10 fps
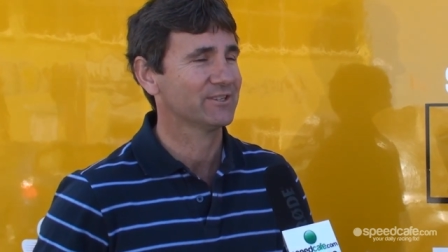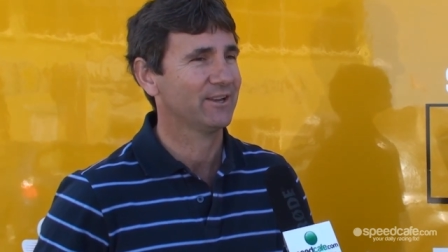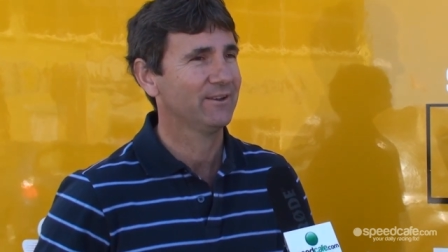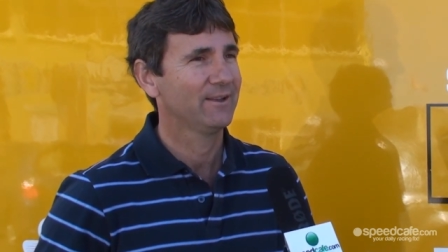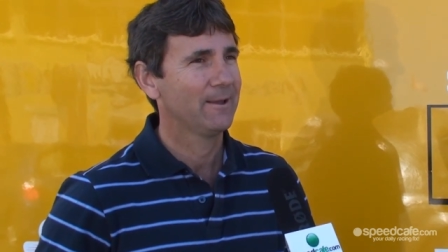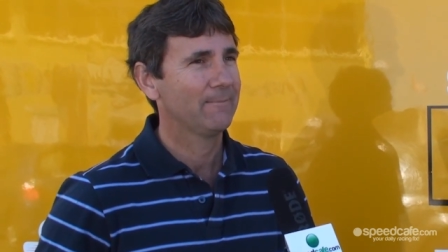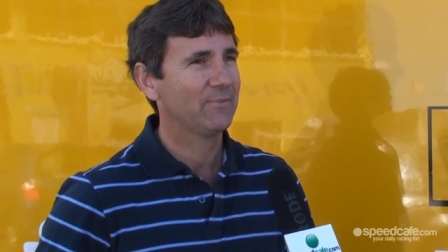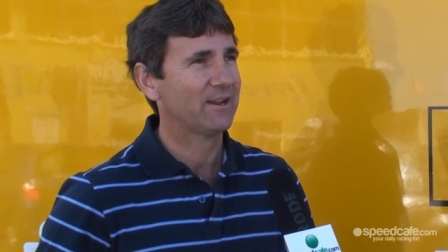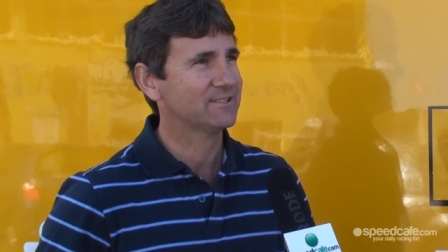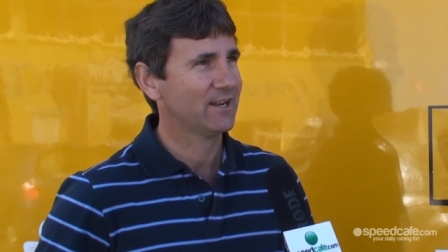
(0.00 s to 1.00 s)
So
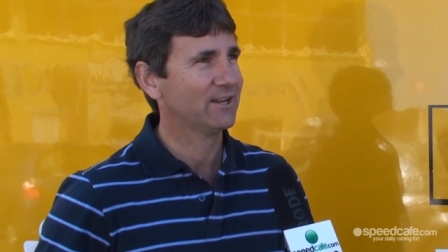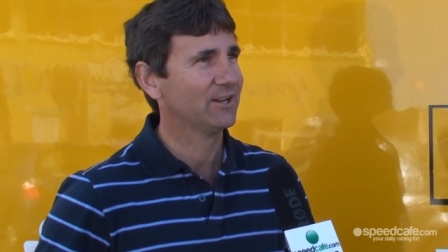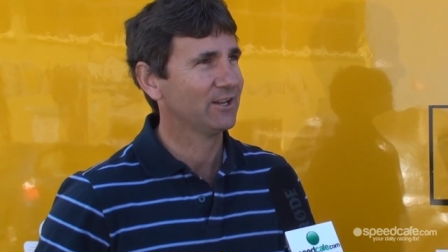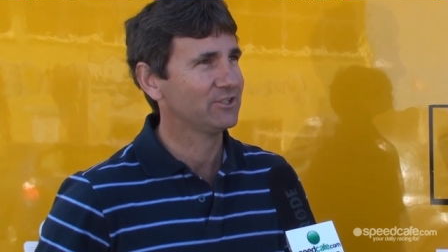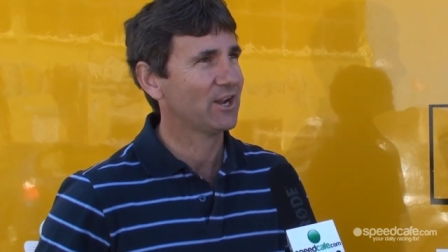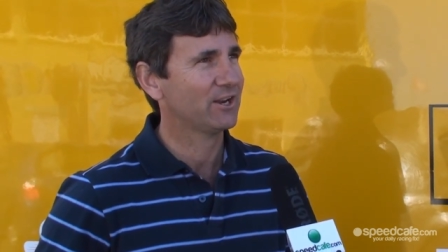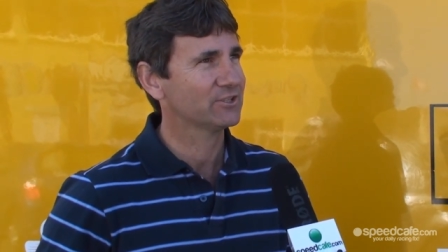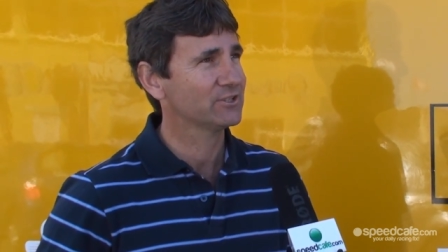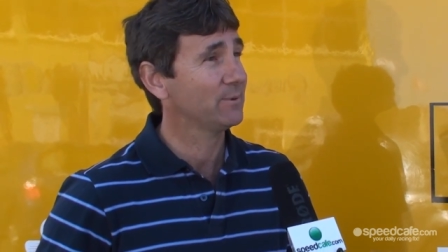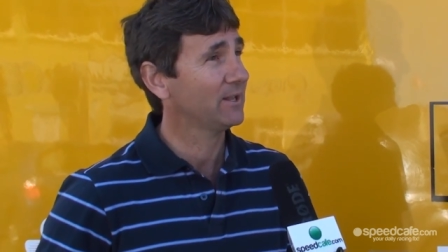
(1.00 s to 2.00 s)
that technically
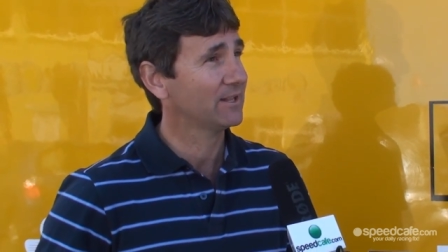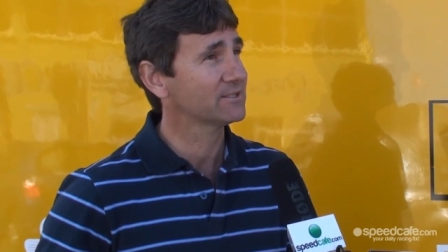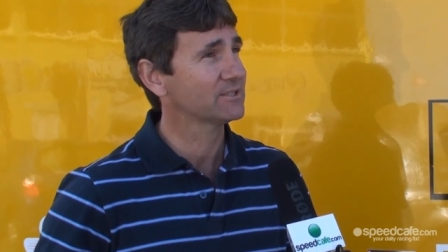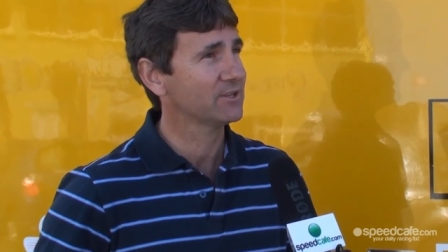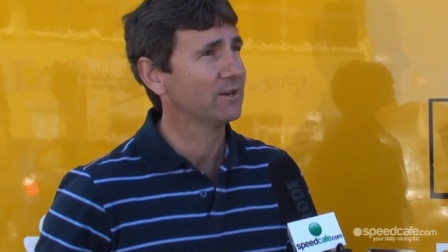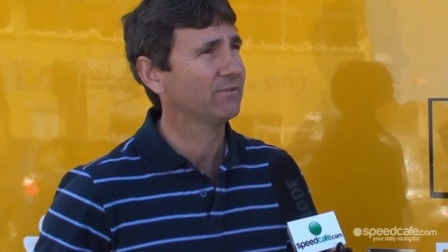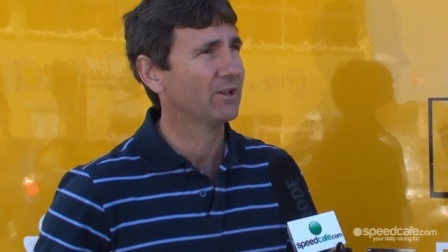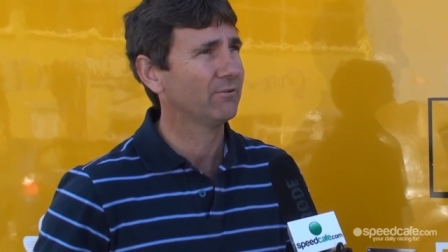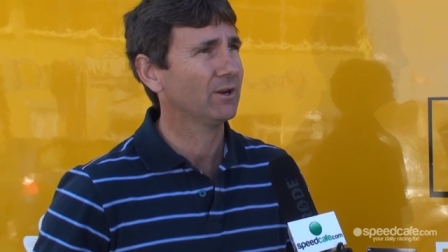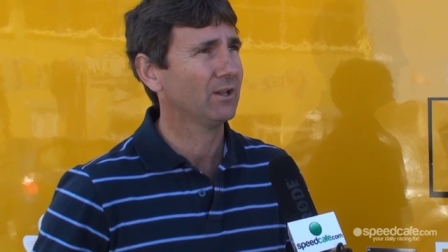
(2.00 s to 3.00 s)
challenges me, and that's the side of it
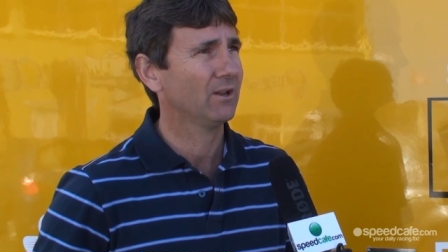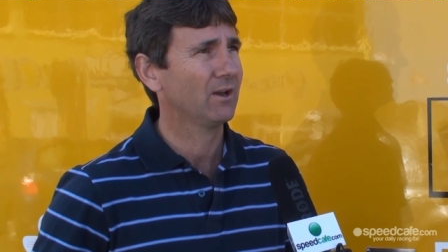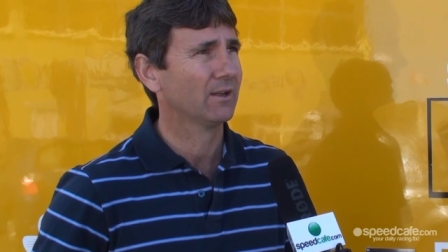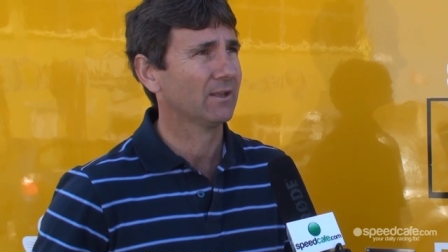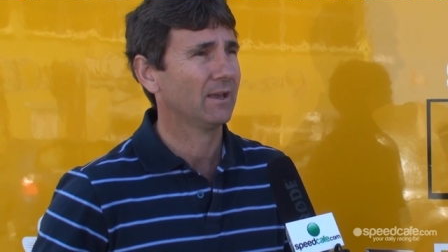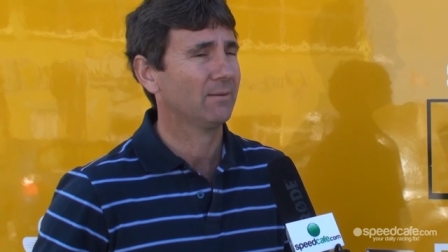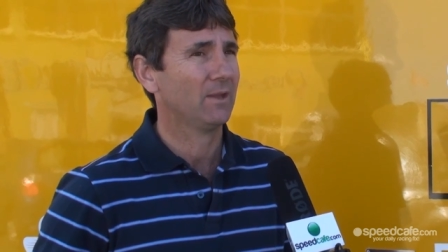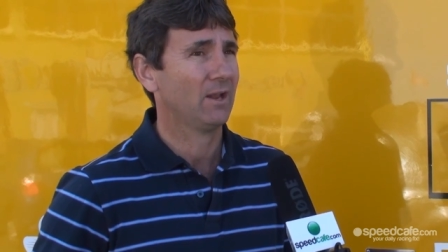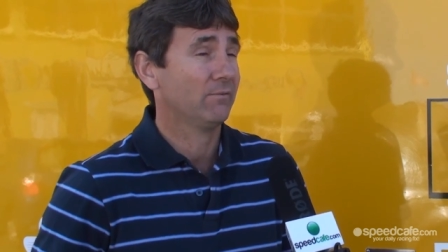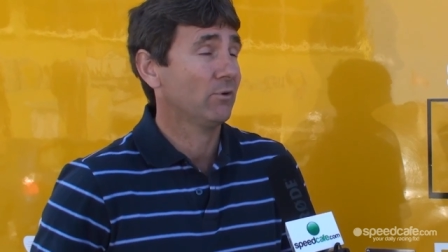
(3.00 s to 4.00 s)
I really like, um,
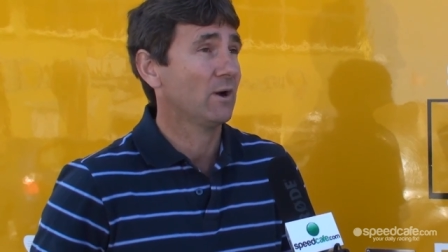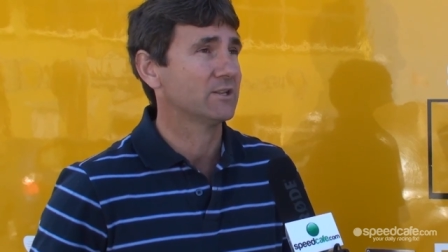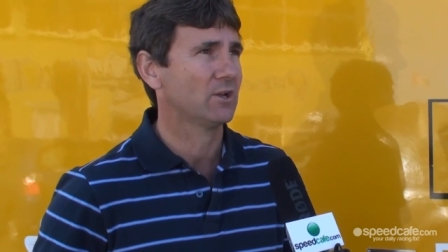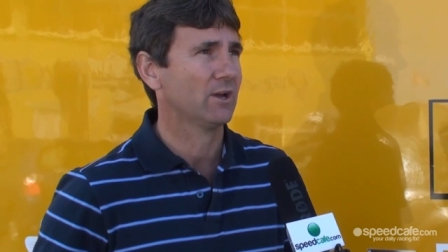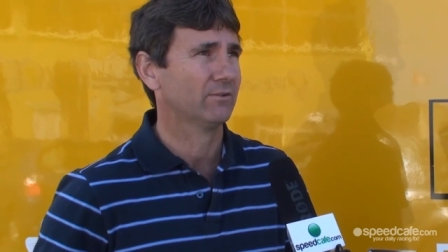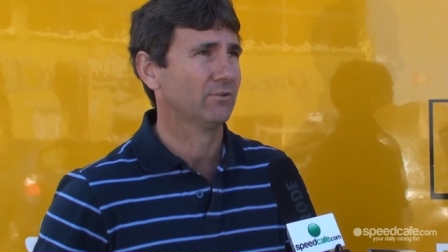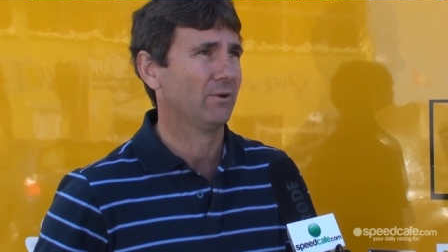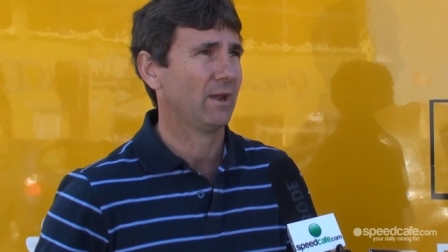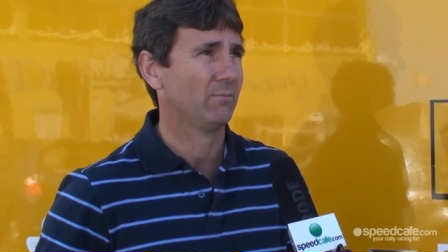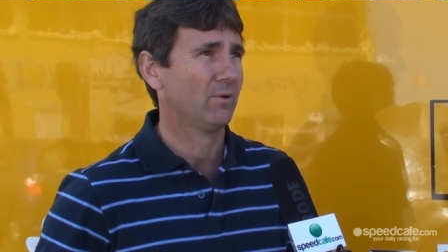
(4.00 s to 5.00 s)
and I've always liked
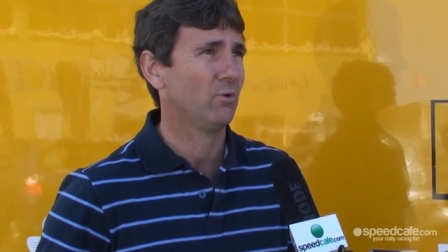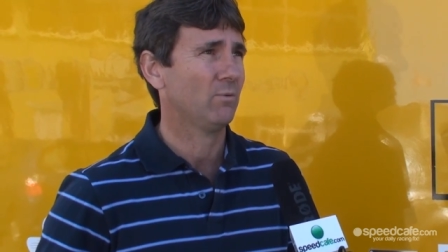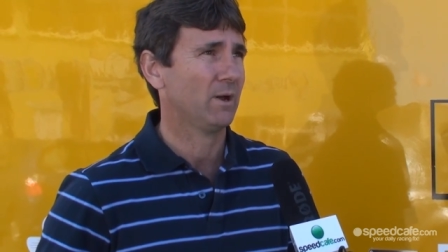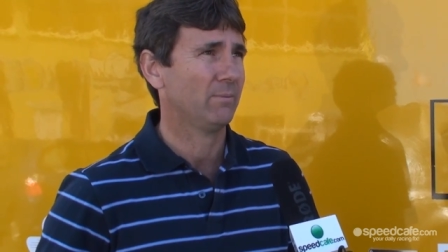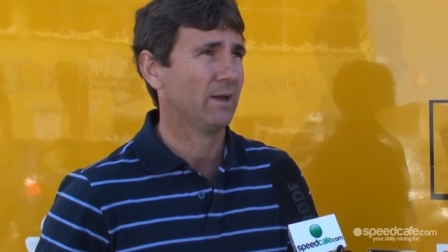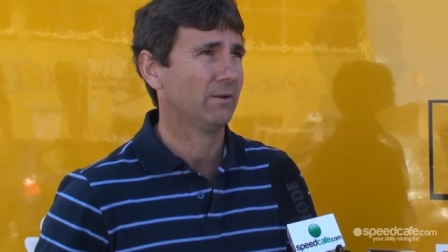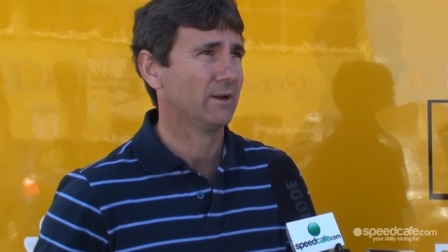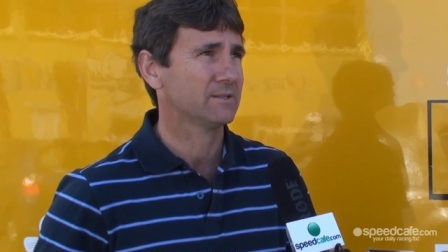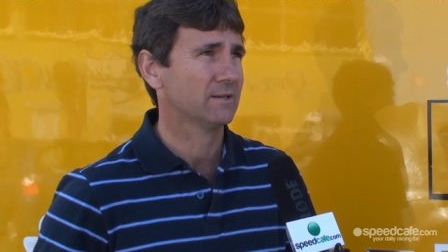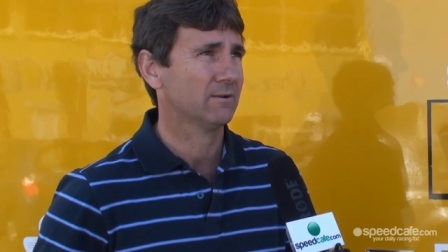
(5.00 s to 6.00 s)
throughout all my motor
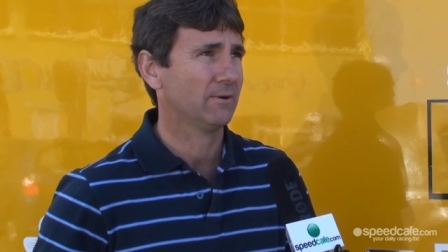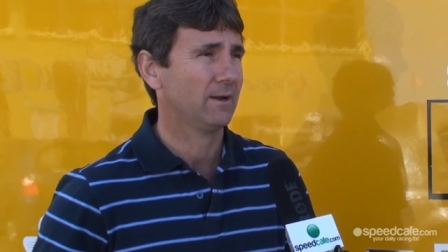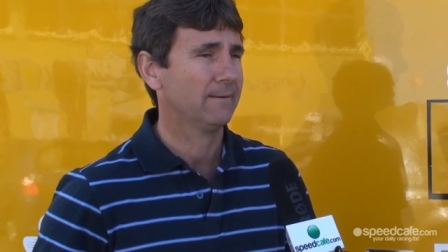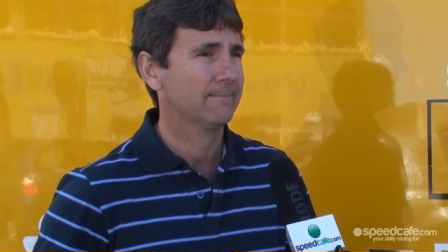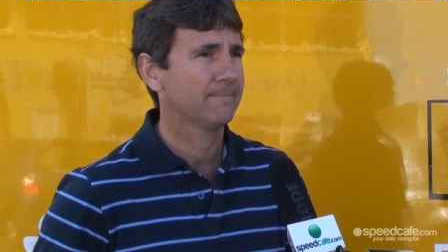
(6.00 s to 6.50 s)
racing career.